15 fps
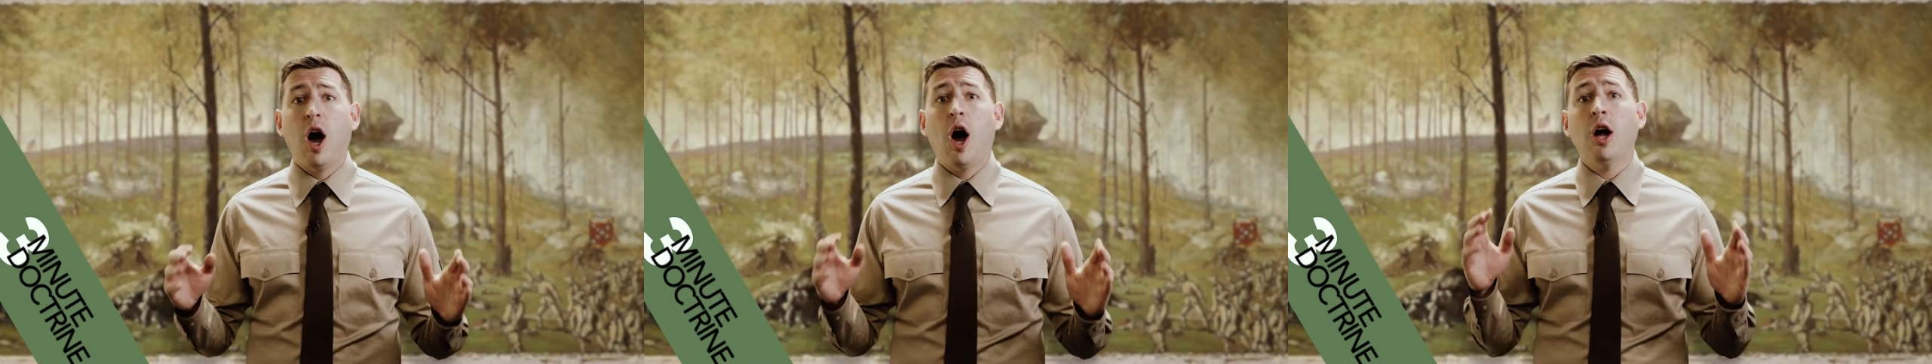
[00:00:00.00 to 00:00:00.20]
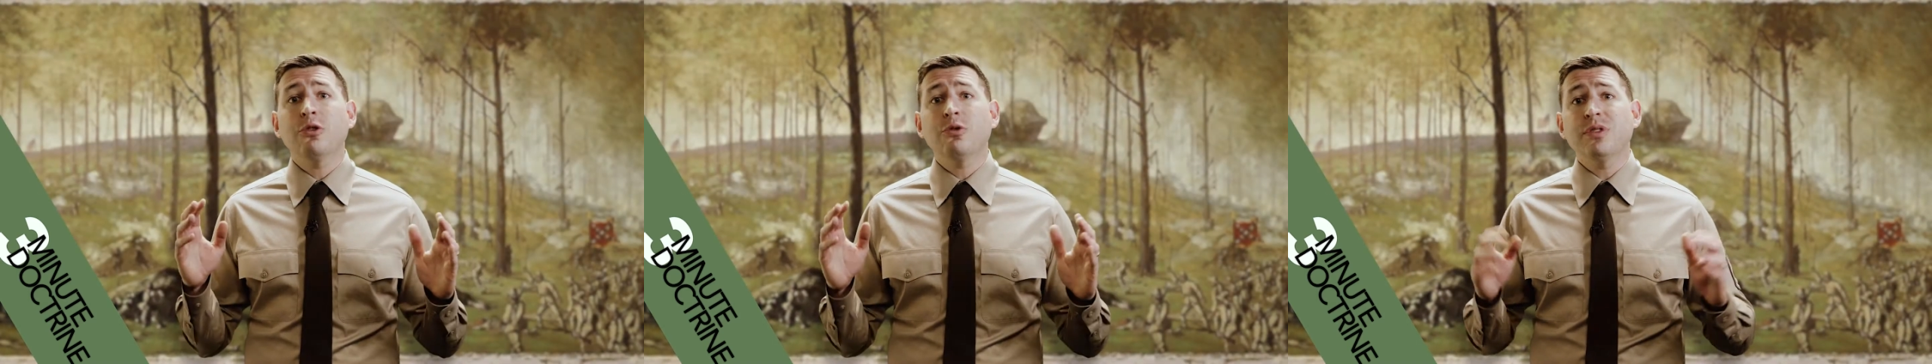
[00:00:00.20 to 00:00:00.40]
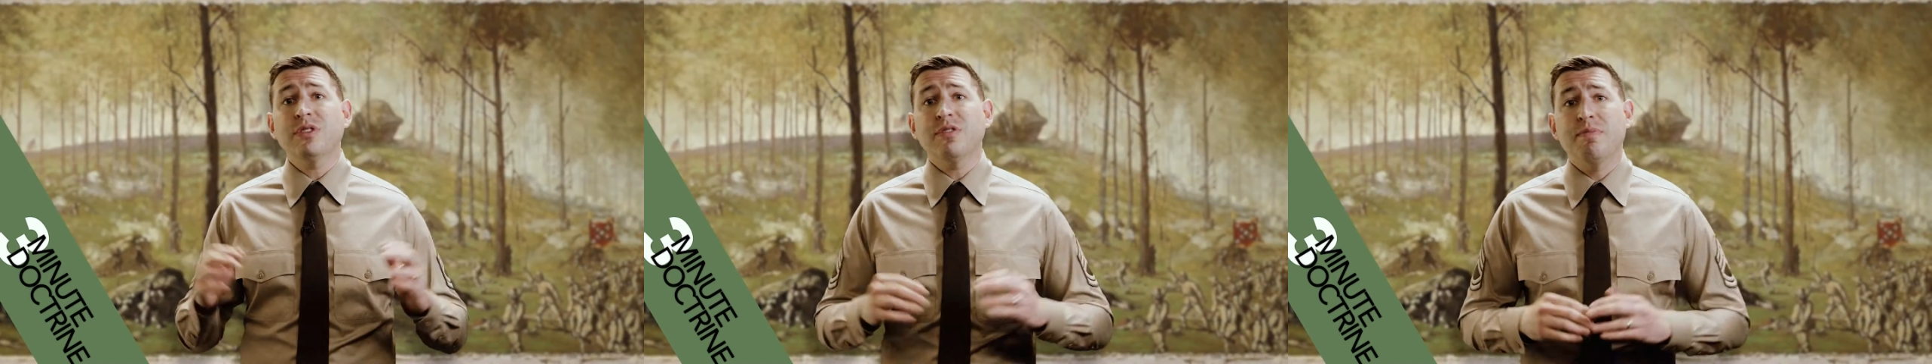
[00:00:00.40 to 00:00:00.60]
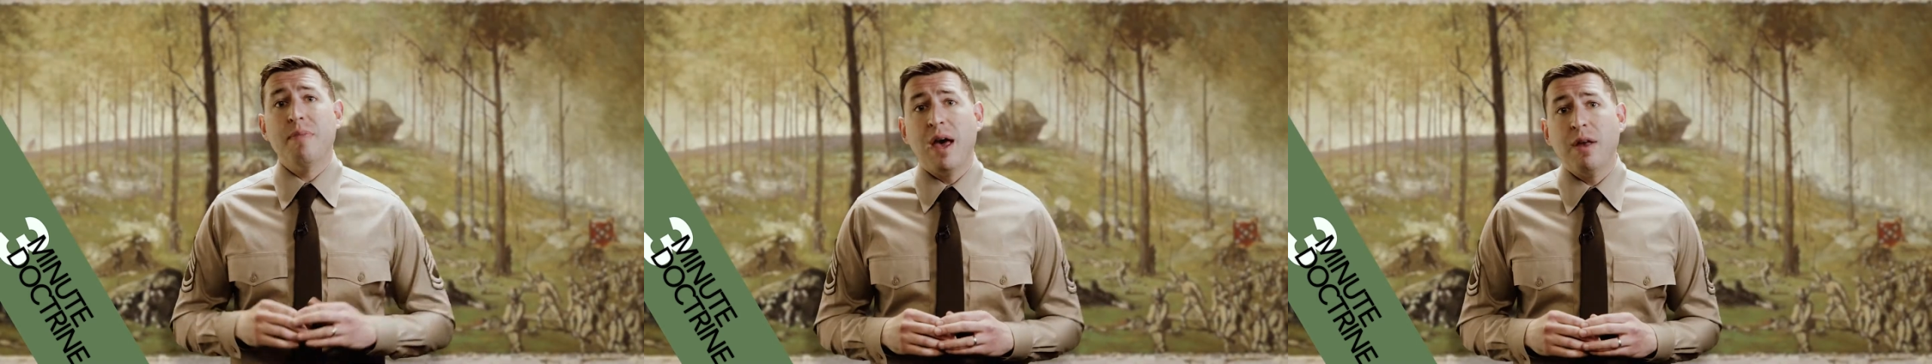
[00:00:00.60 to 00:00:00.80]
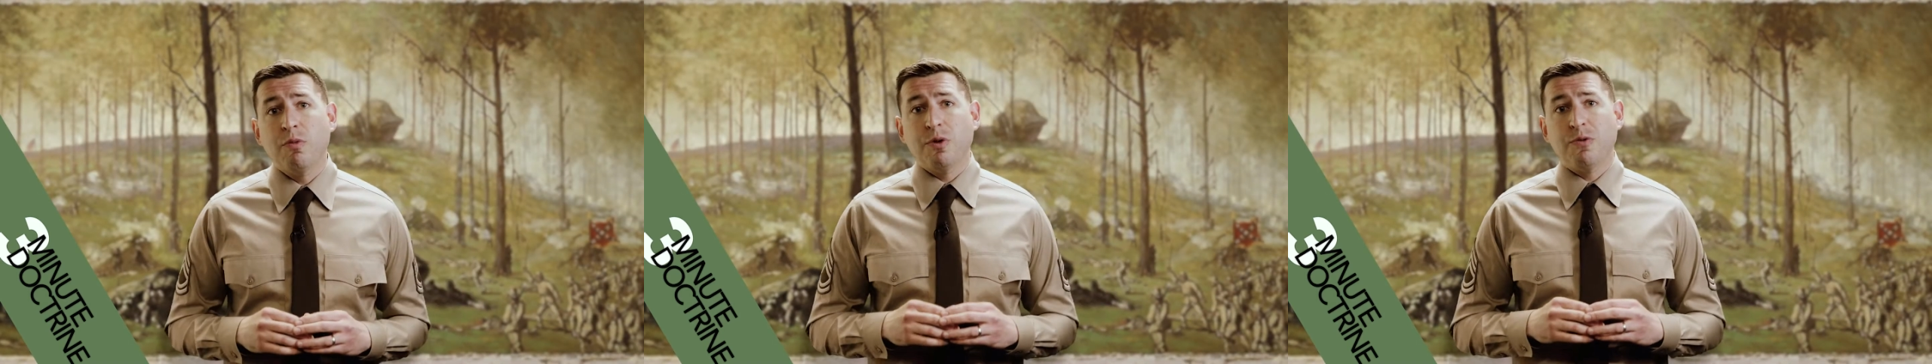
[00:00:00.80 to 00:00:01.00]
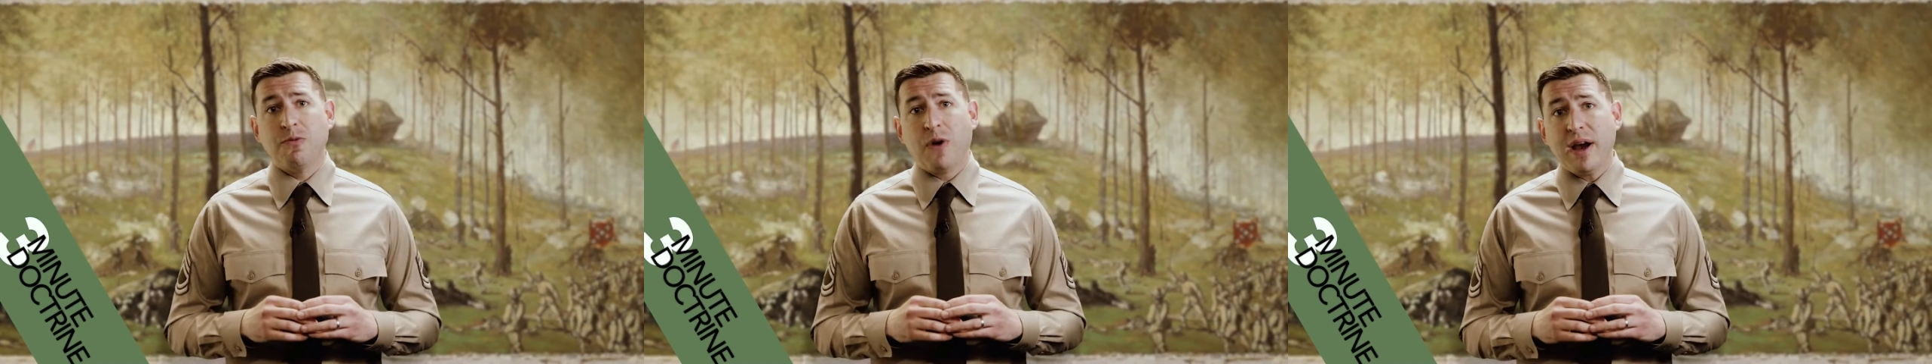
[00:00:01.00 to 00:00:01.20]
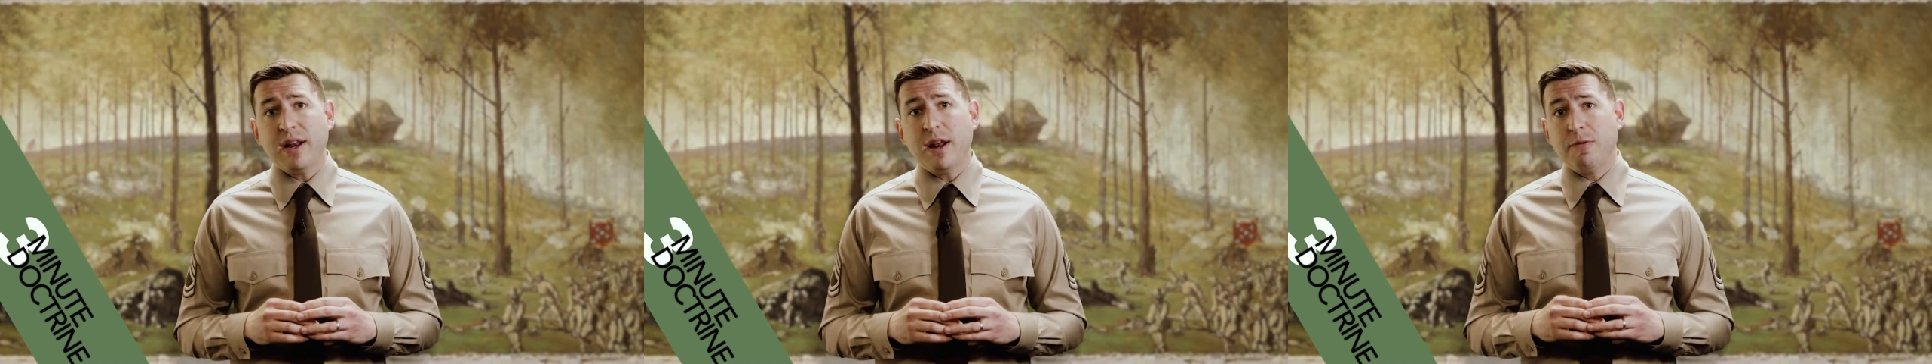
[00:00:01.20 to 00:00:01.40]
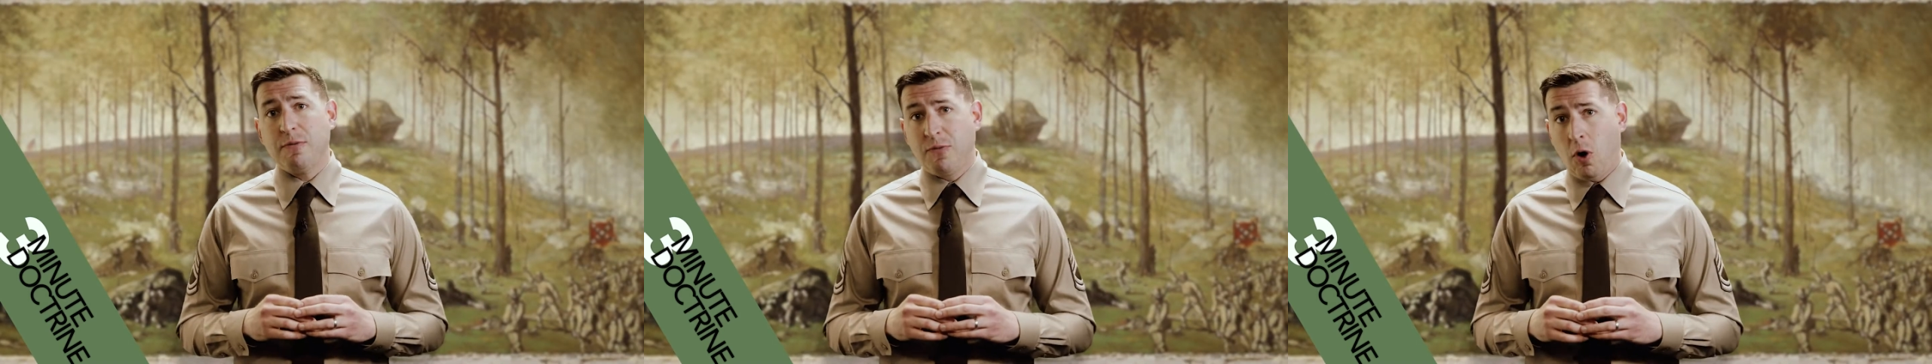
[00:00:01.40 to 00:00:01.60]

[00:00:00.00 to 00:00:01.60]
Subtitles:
hundreds of men would fight and